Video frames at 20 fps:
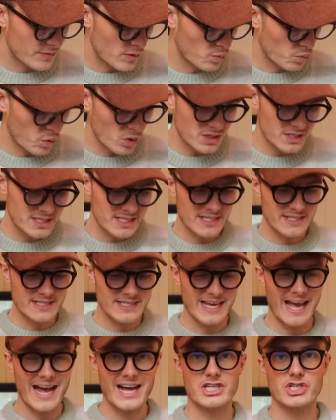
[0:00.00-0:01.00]
wanted
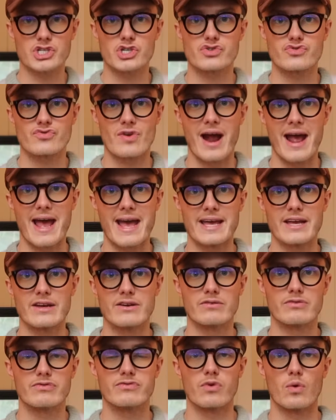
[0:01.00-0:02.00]
to get a
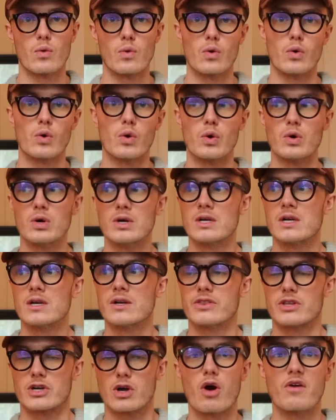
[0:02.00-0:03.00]
tray for
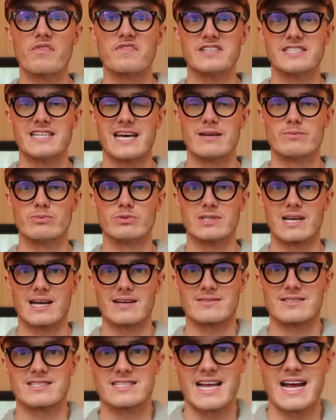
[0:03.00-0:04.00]
the coffee table
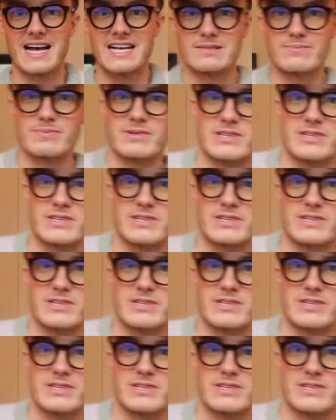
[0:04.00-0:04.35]
downstairs